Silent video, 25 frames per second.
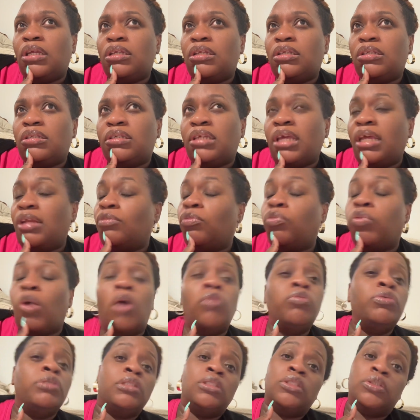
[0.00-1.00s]
didn't
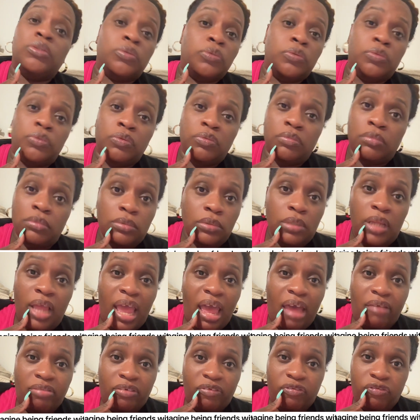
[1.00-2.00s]
want to
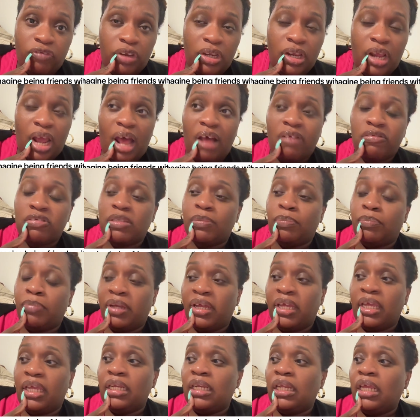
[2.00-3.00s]
have the freak outs,
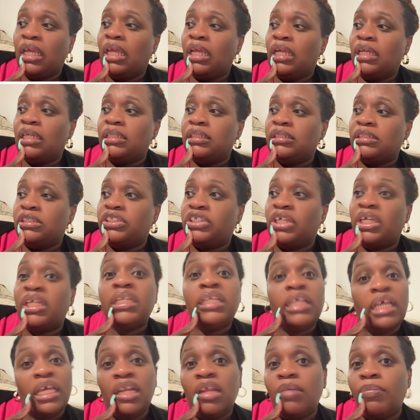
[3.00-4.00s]
but she
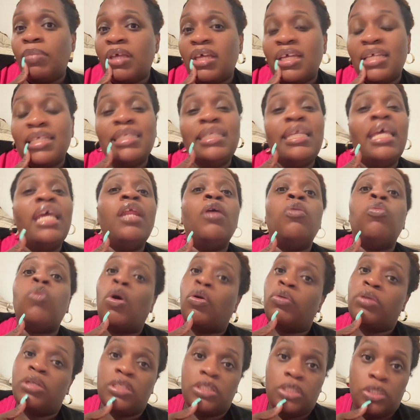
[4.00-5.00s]
did it because Diddy
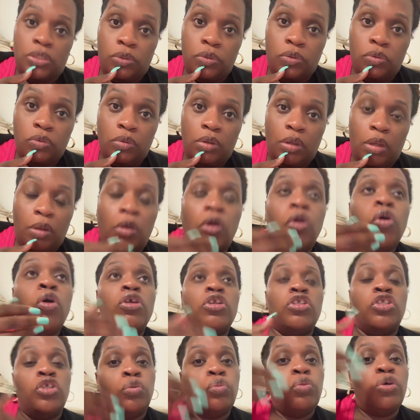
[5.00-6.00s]
wanted to,
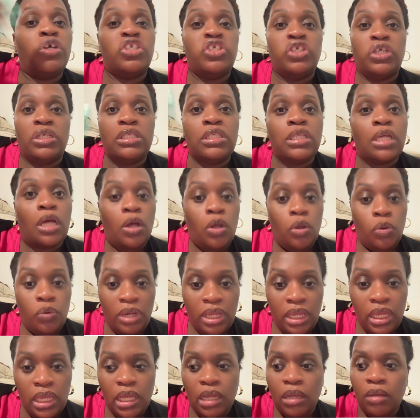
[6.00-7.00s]
according to what she told
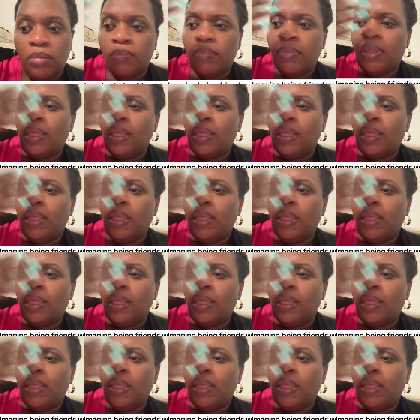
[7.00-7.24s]
him.